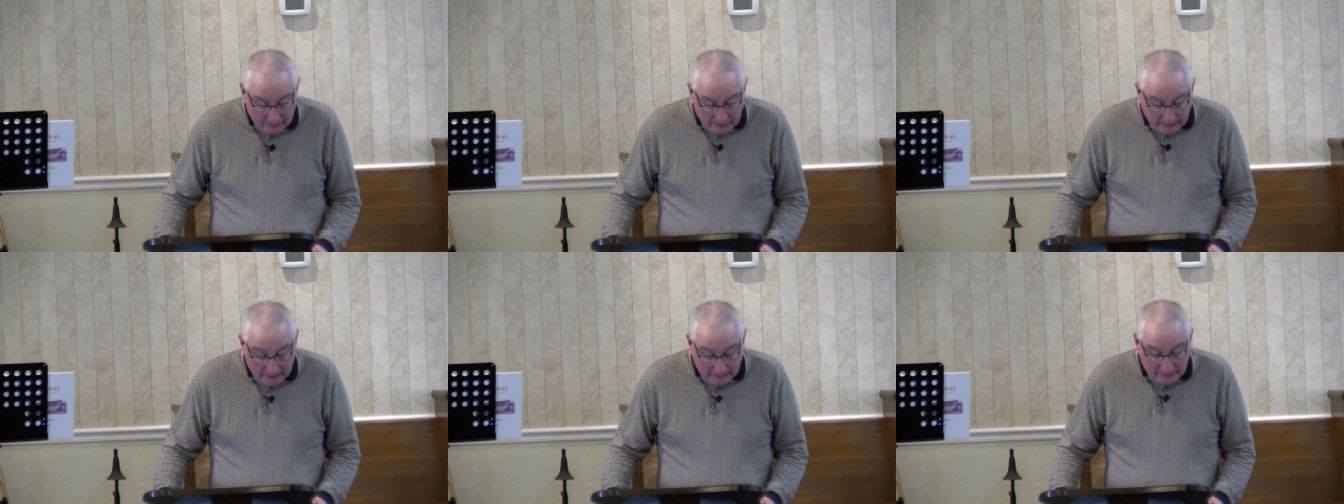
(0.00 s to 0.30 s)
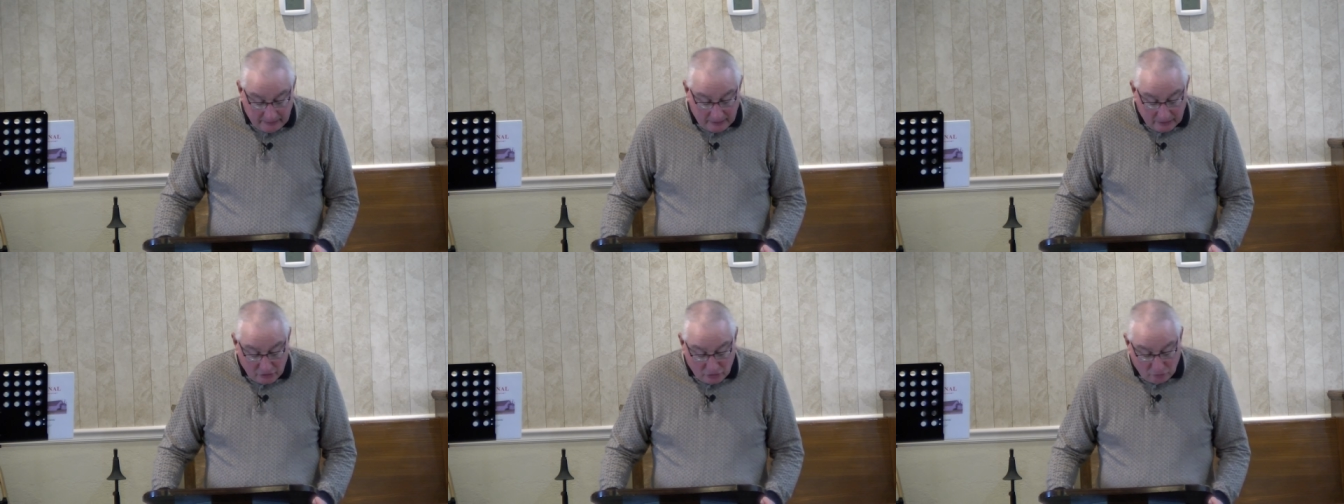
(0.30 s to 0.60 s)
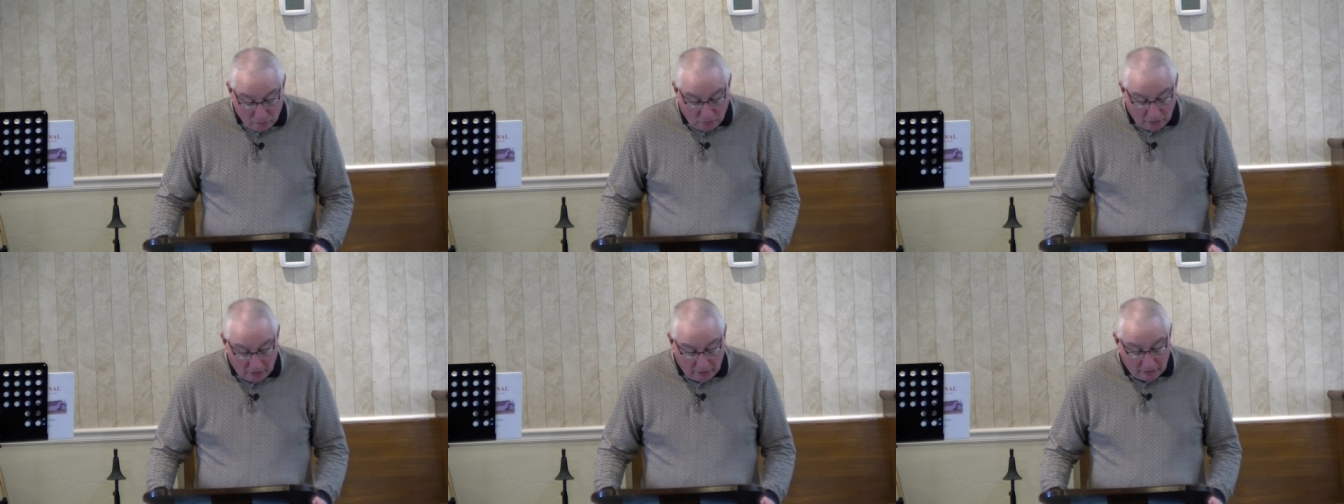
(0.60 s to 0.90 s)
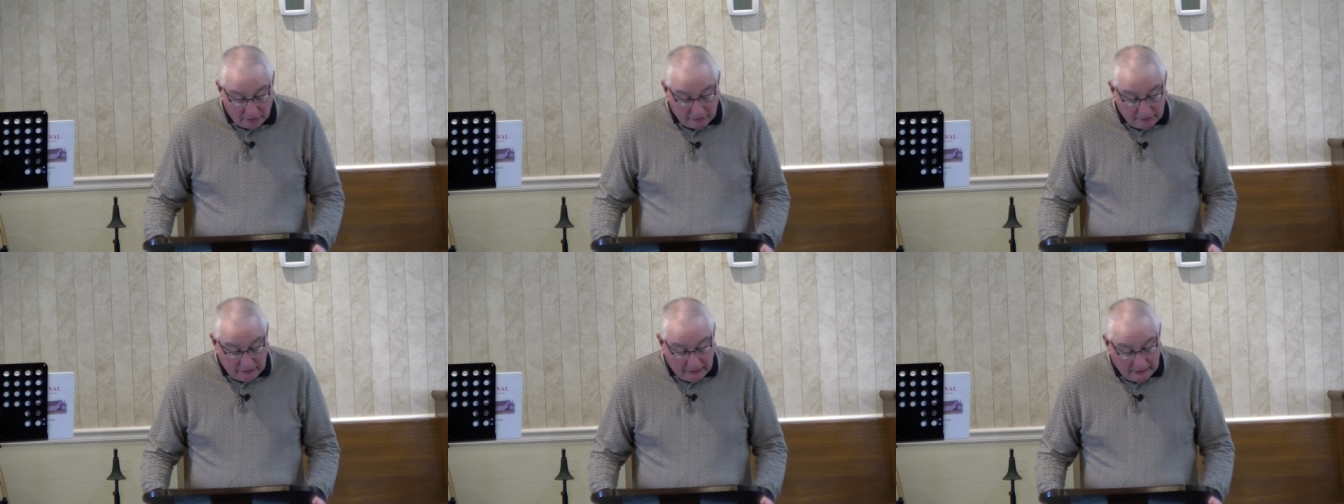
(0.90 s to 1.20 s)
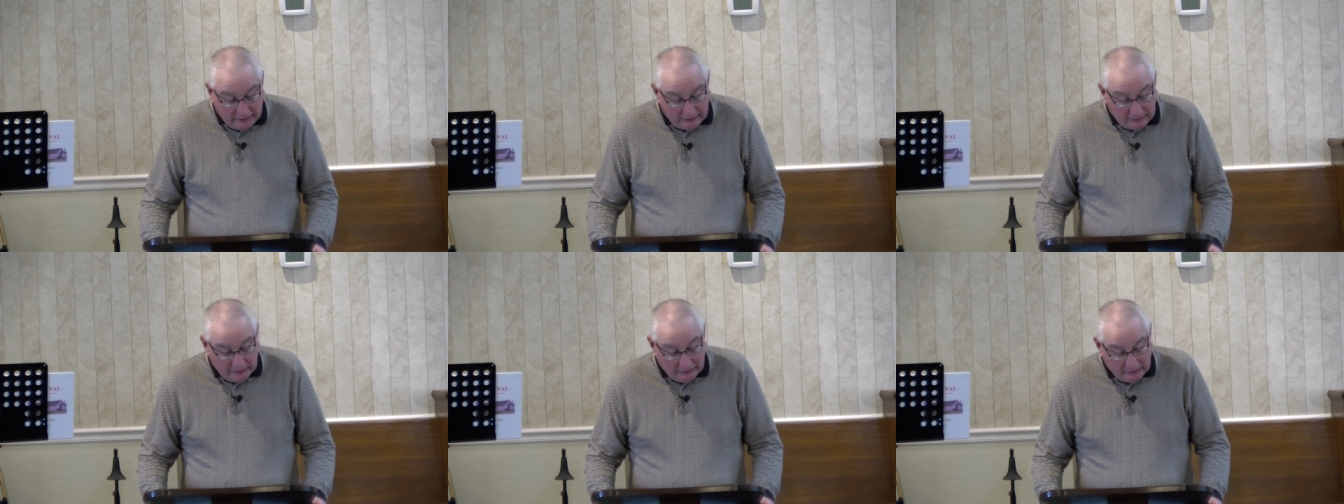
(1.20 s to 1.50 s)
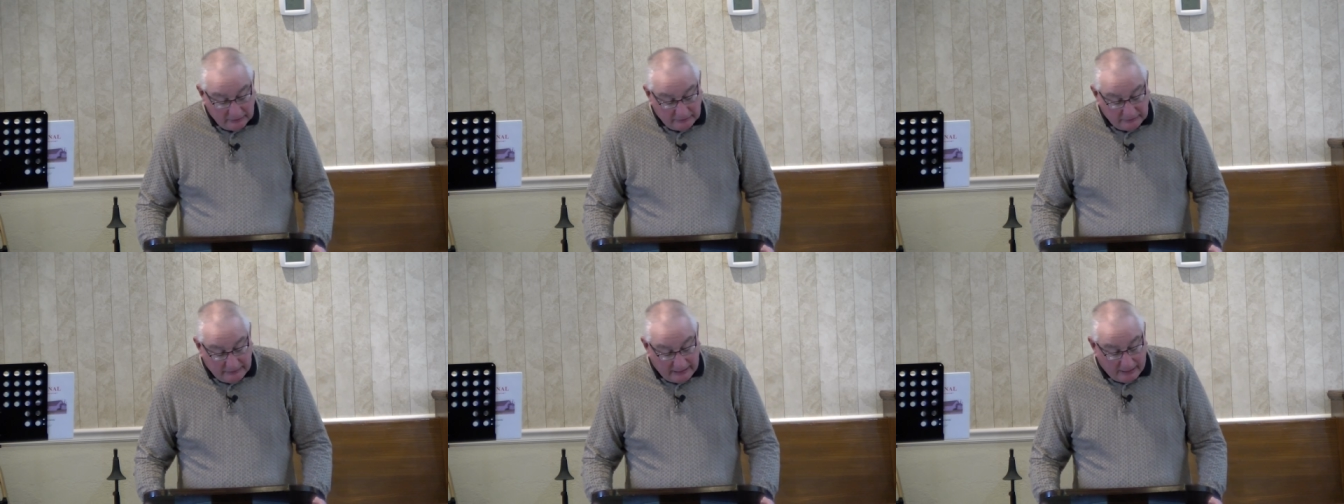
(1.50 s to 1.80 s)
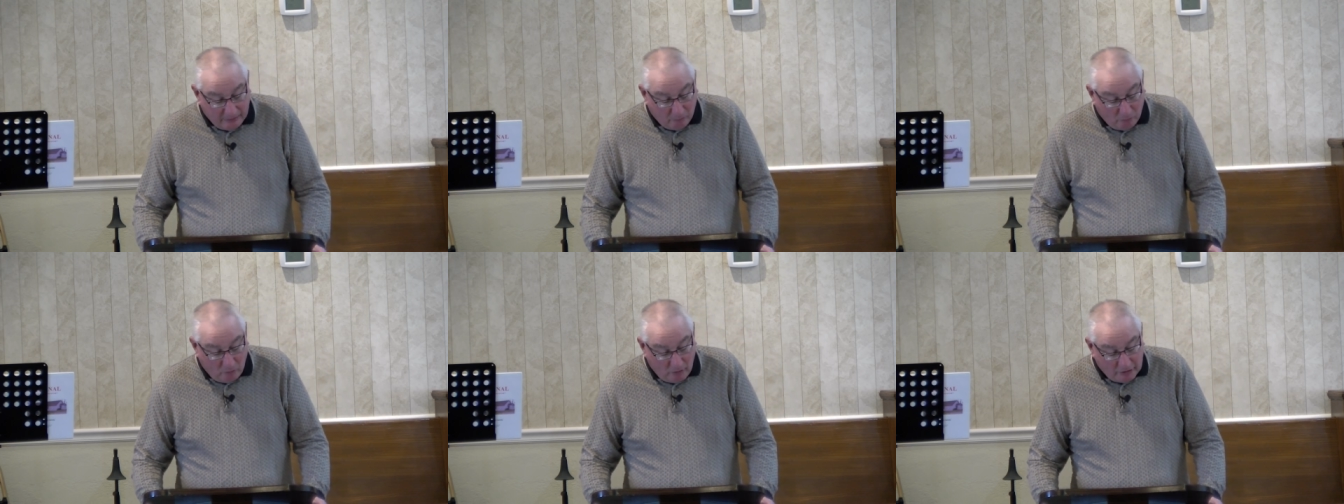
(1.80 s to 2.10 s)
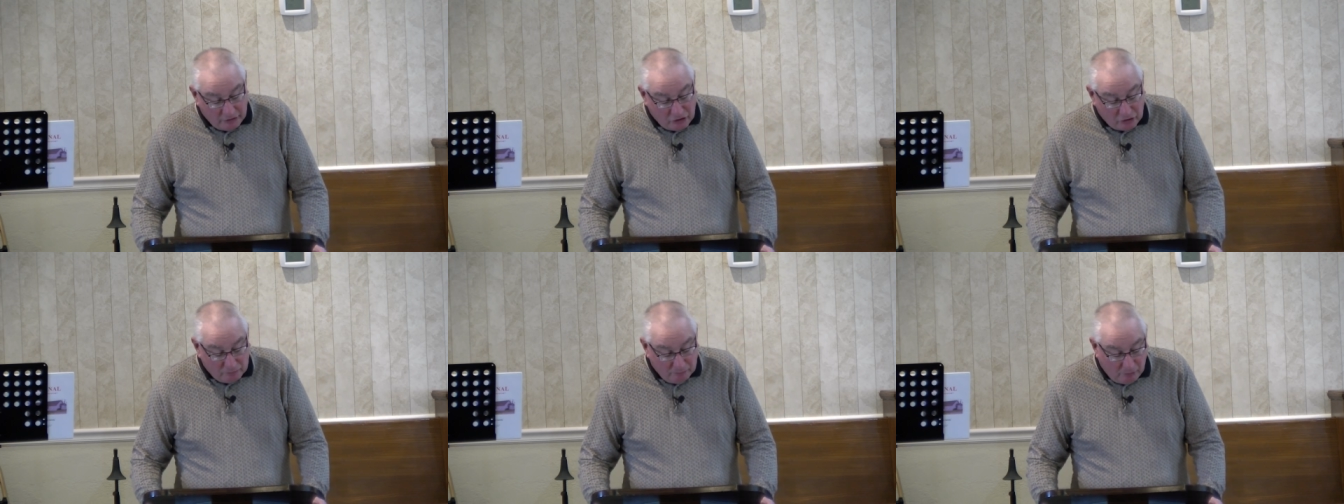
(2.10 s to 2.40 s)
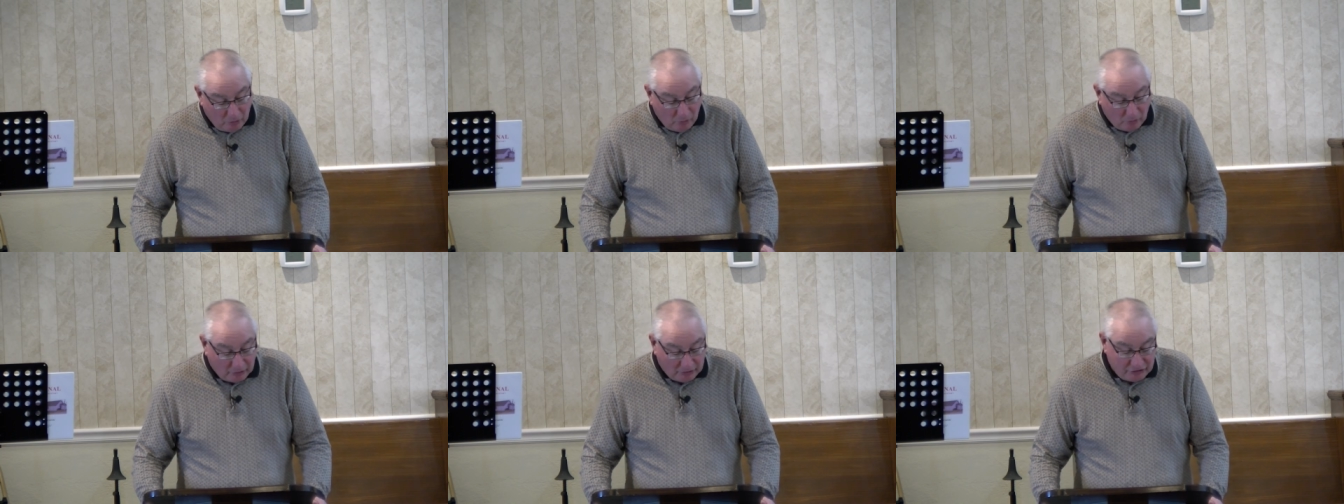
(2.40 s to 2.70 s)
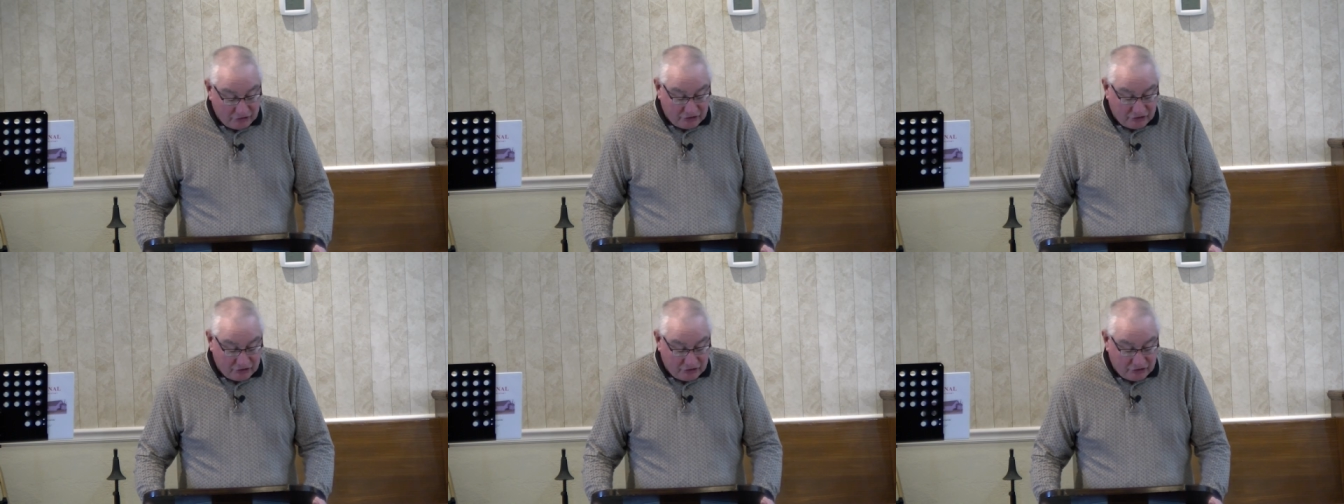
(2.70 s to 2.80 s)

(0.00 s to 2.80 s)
And this word, yet once more,